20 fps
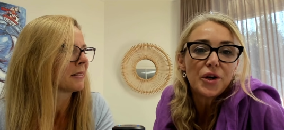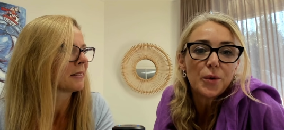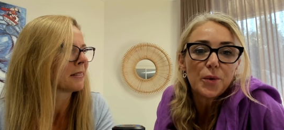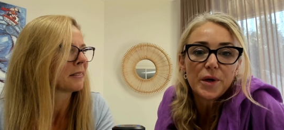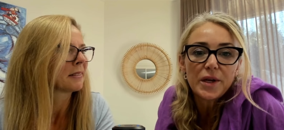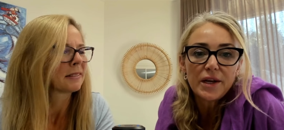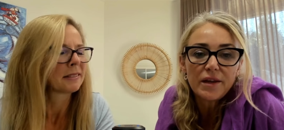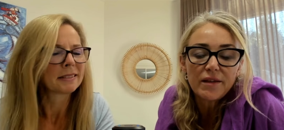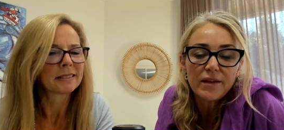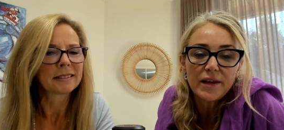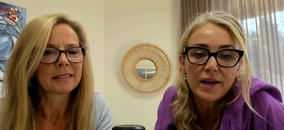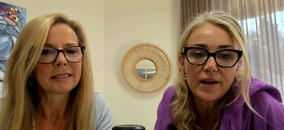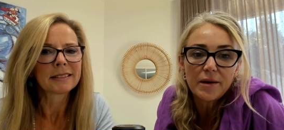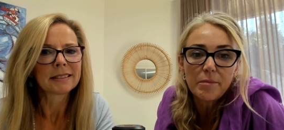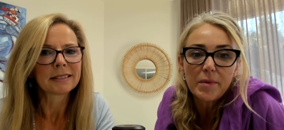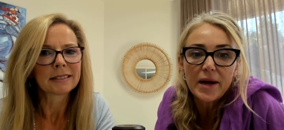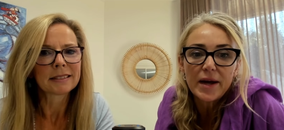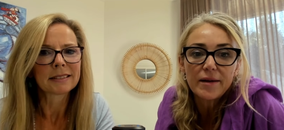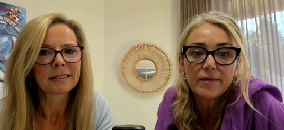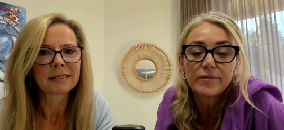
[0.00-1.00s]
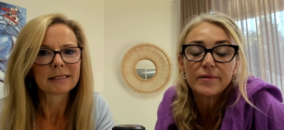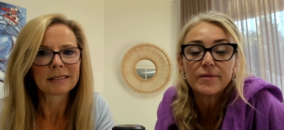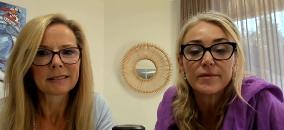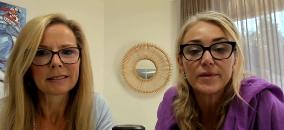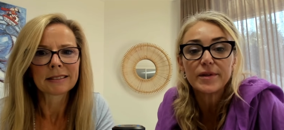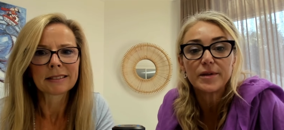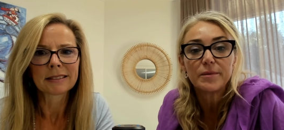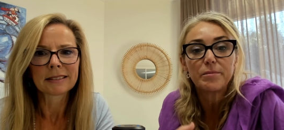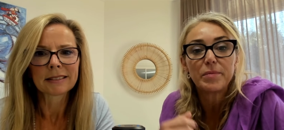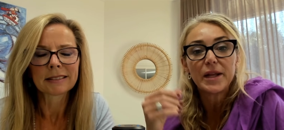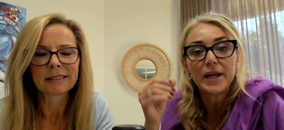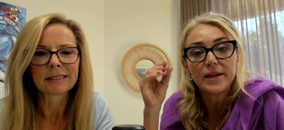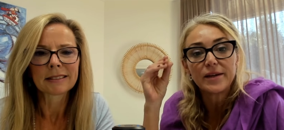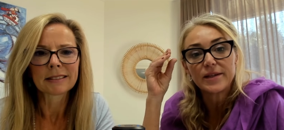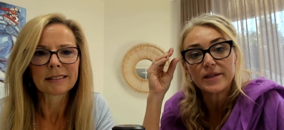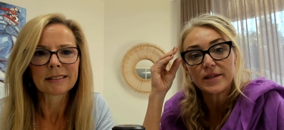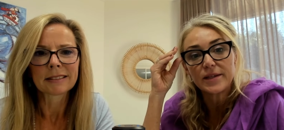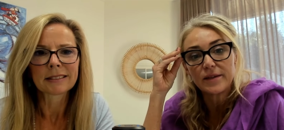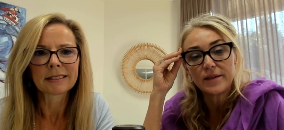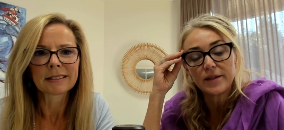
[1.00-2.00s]
Speaker 1: know anything about the
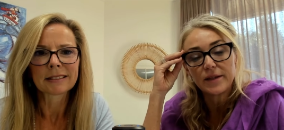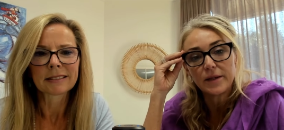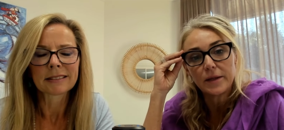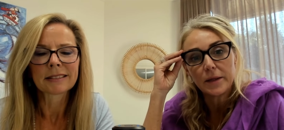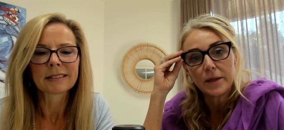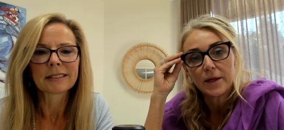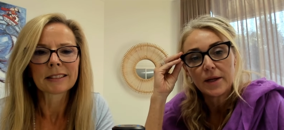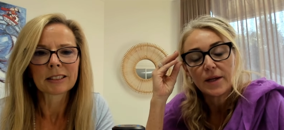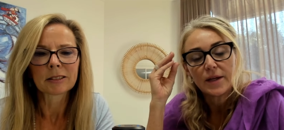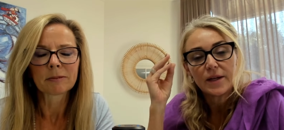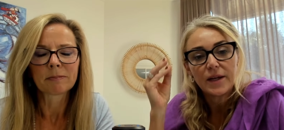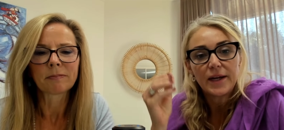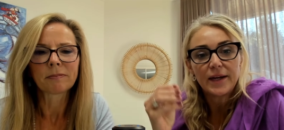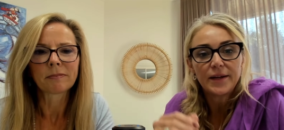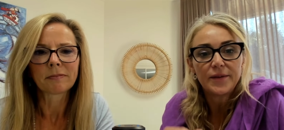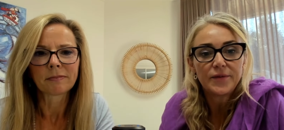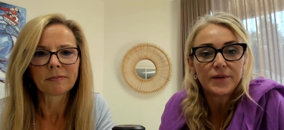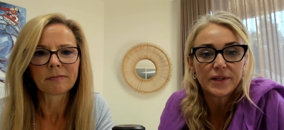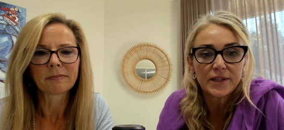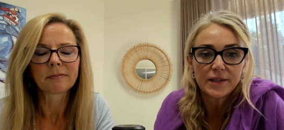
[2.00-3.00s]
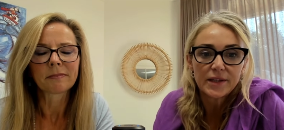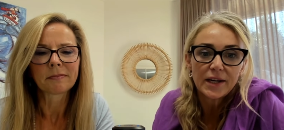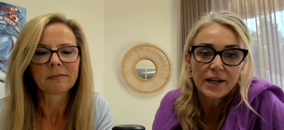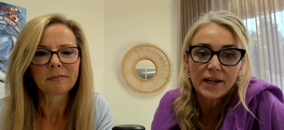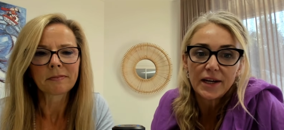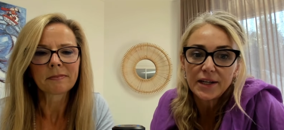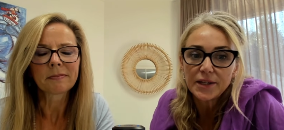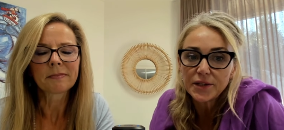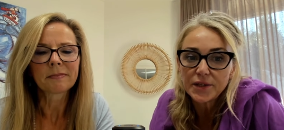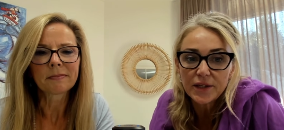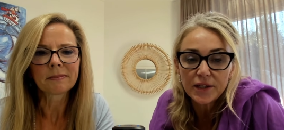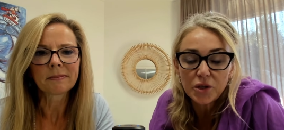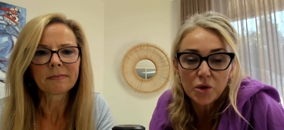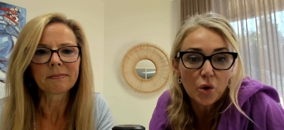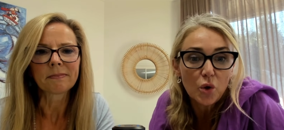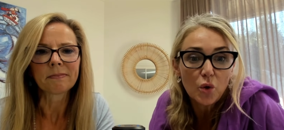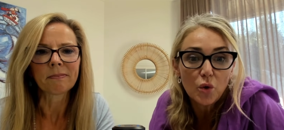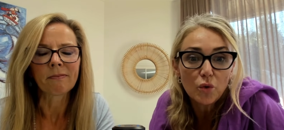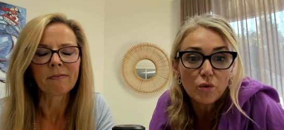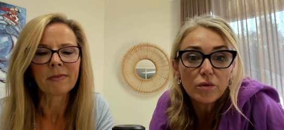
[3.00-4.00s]
planets and the and the stars at
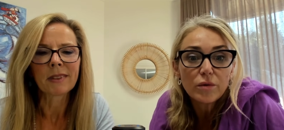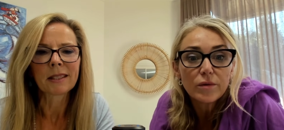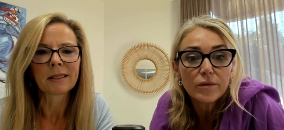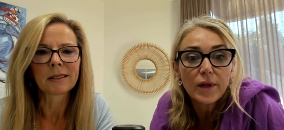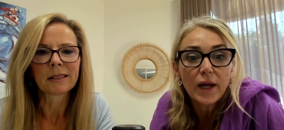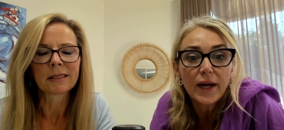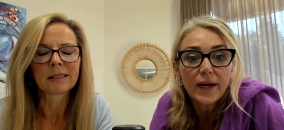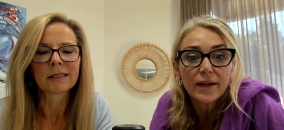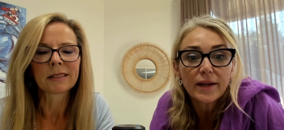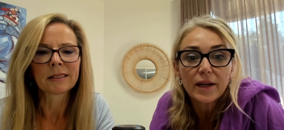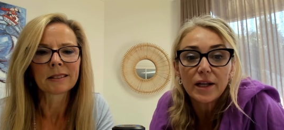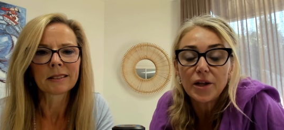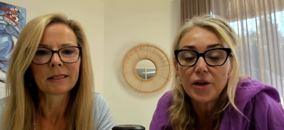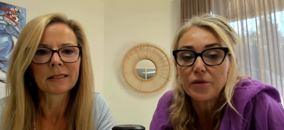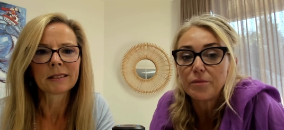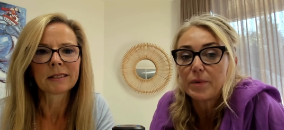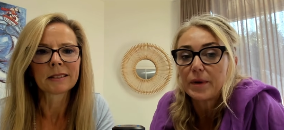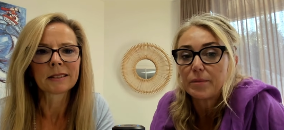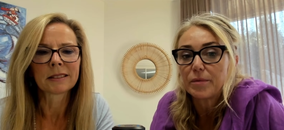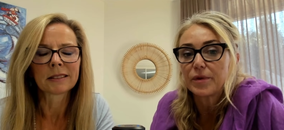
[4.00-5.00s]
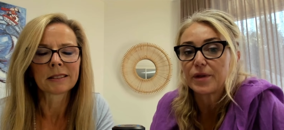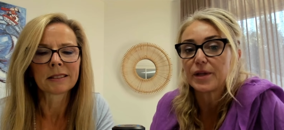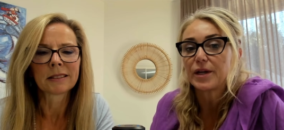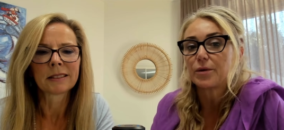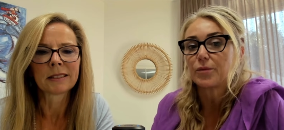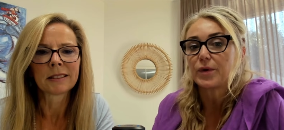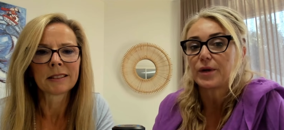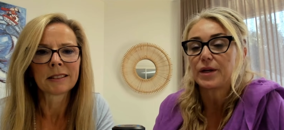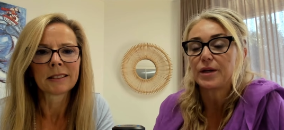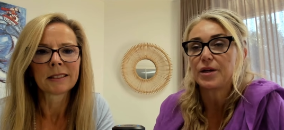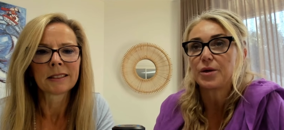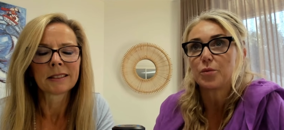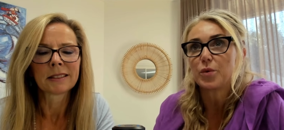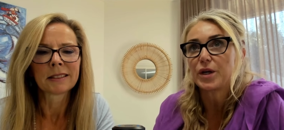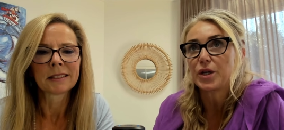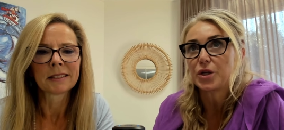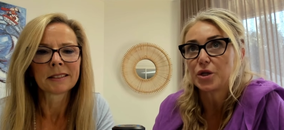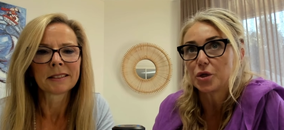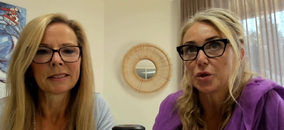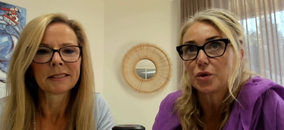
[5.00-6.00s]
all. Like a lot of people think we
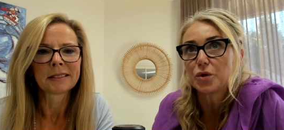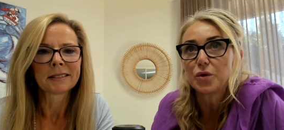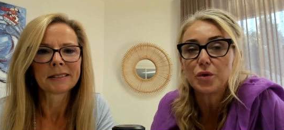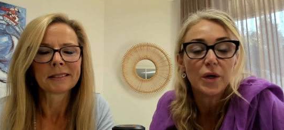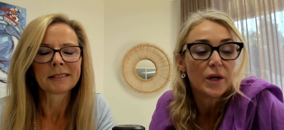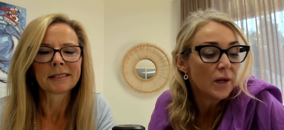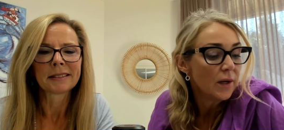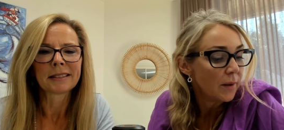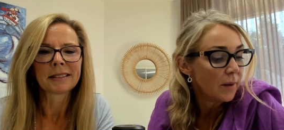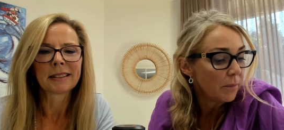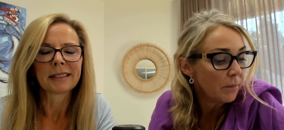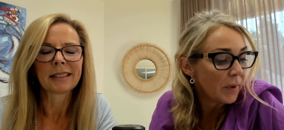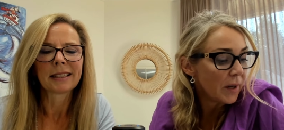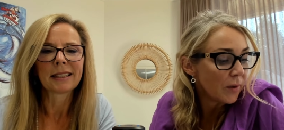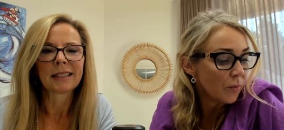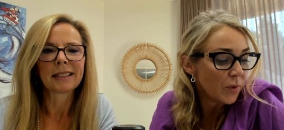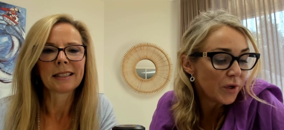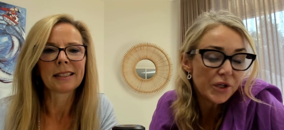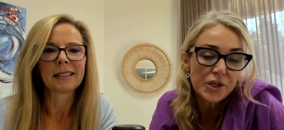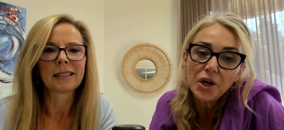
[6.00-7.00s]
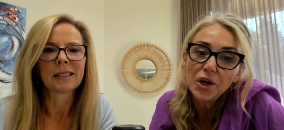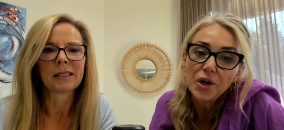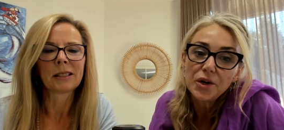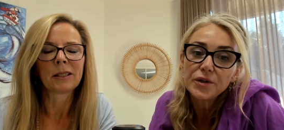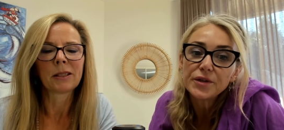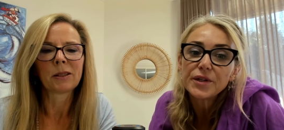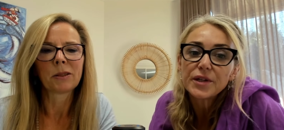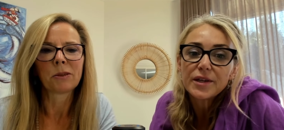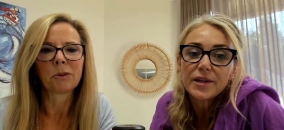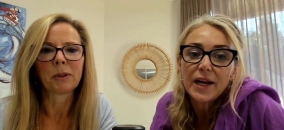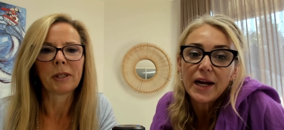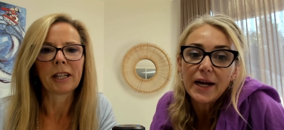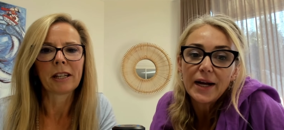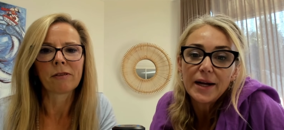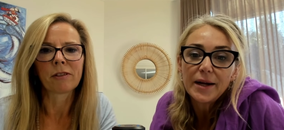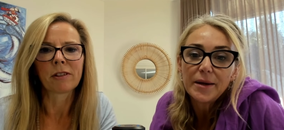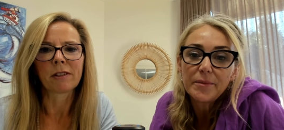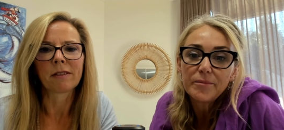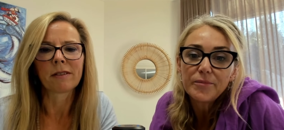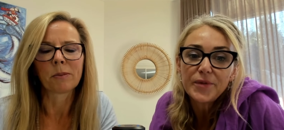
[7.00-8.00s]
we do, but we don't. We
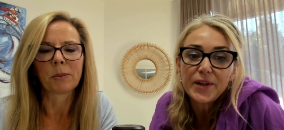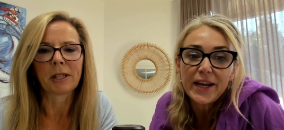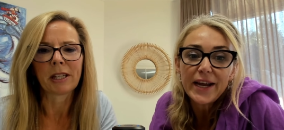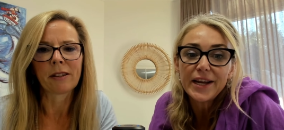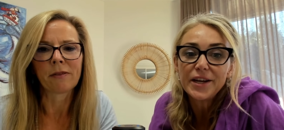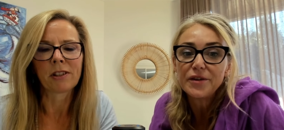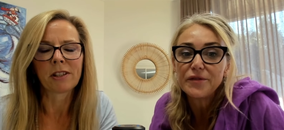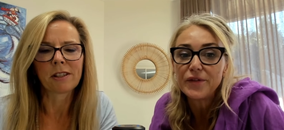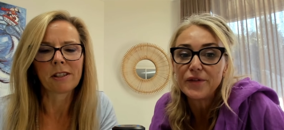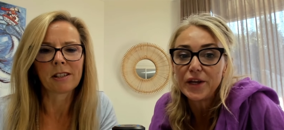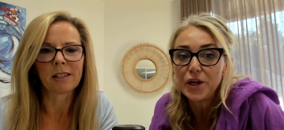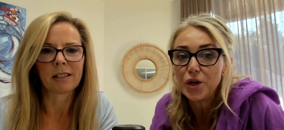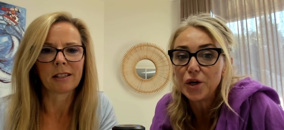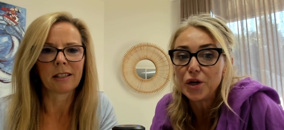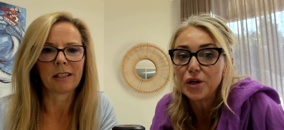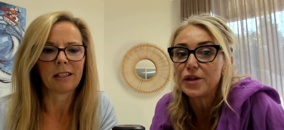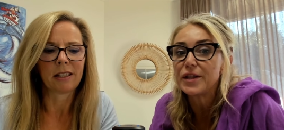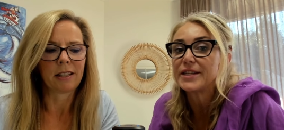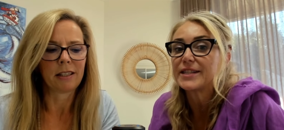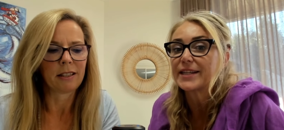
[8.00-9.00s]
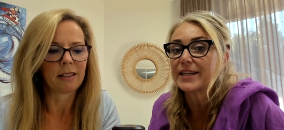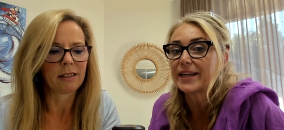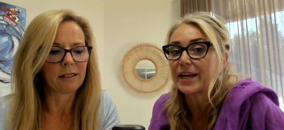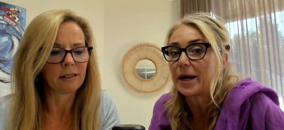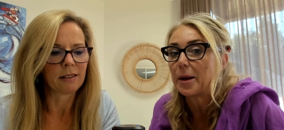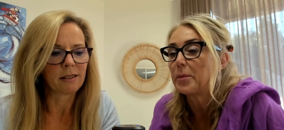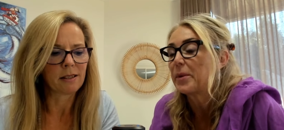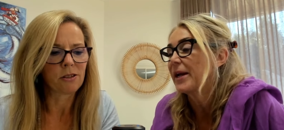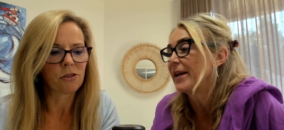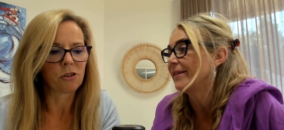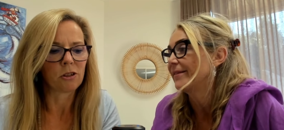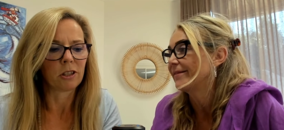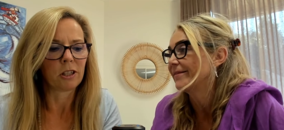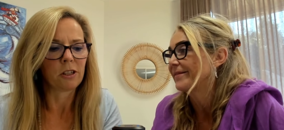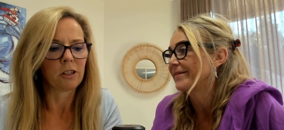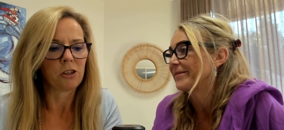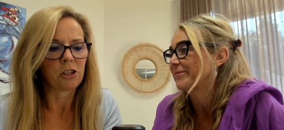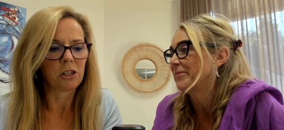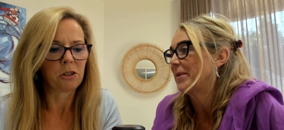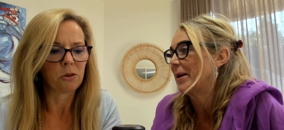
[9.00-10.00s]
um, the we end of the earth is it coming?
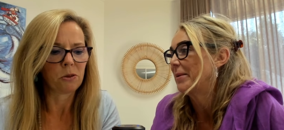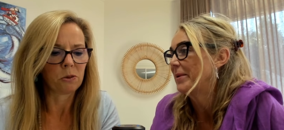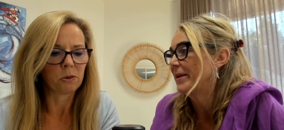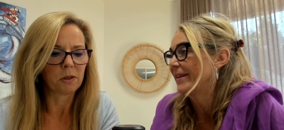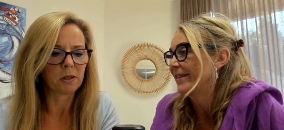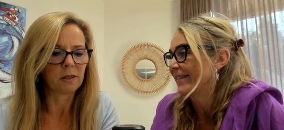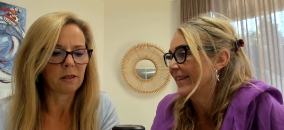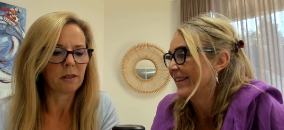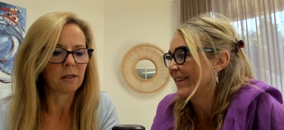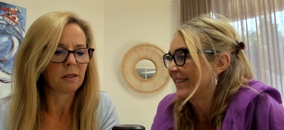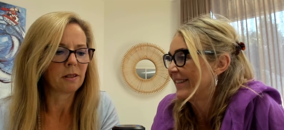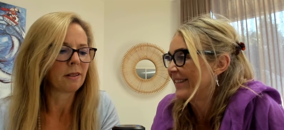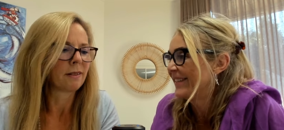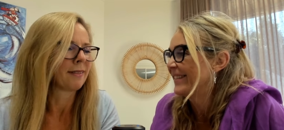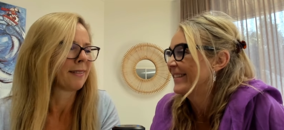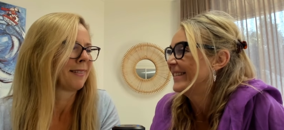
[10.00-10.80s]
Astrology maybe. courses.